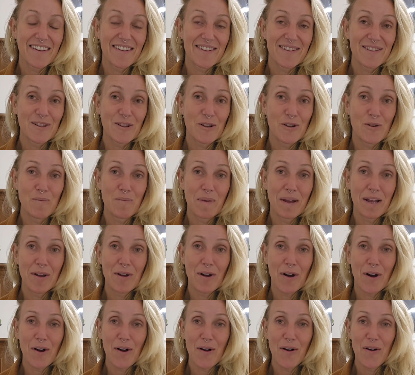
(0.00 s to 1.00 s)
looping
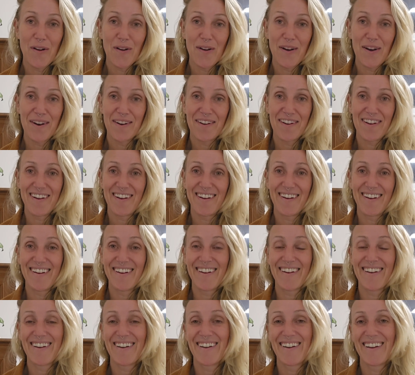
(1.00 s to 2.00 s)
code.
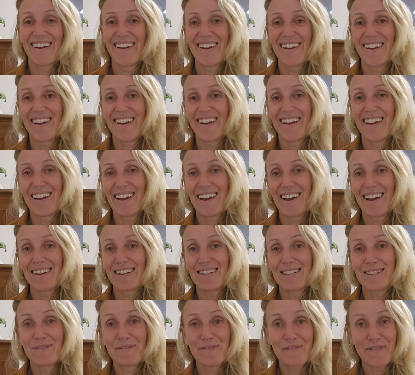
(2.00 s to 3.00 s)
And
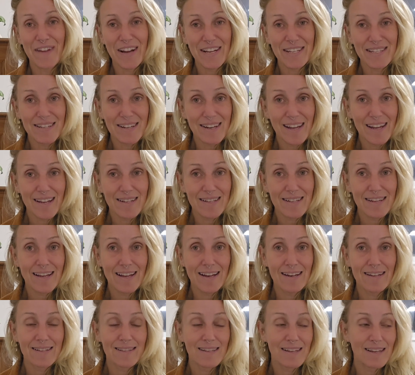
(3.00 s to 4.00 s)
it's fascinating,
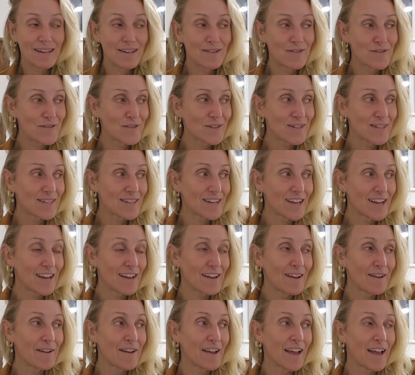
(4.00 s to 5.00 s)
and it's
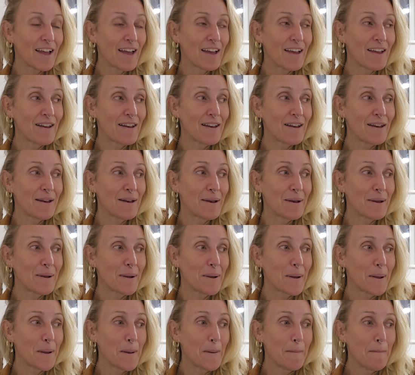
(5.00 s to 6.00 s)
interesting, and
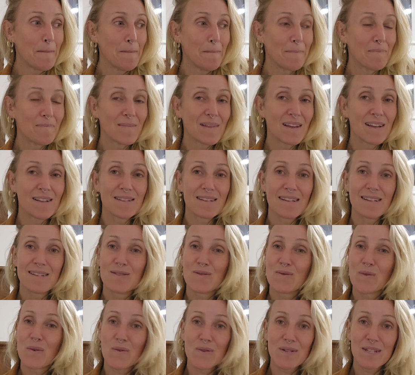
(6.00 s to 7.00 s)
it's
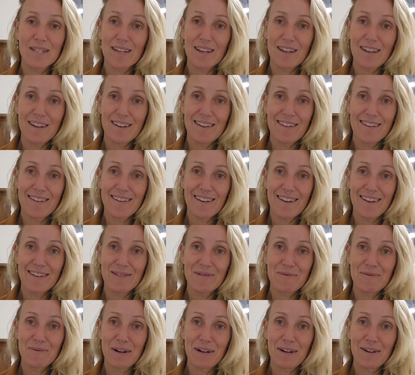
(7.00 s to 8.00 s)
exhausting
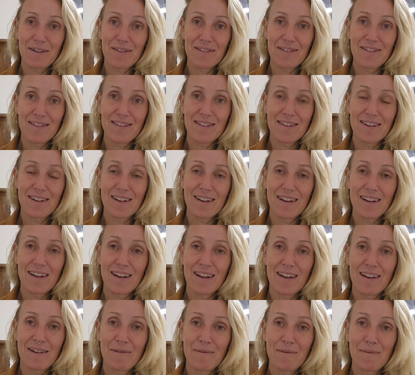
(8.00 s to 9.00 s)
as well.
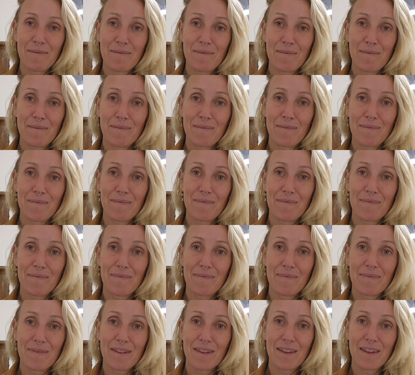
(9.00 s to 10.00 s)
And
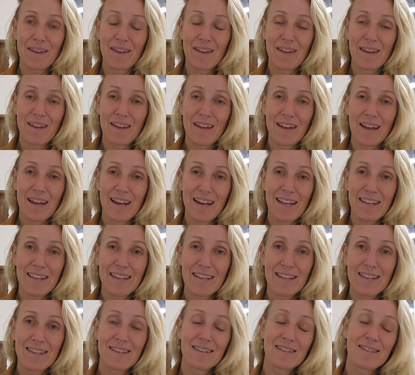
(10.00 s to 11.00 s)
I
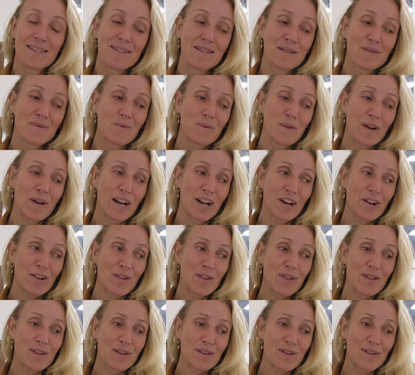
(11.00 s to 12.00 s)
think this is
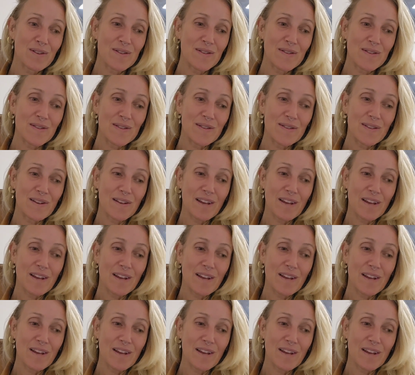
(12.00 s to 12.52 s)
where this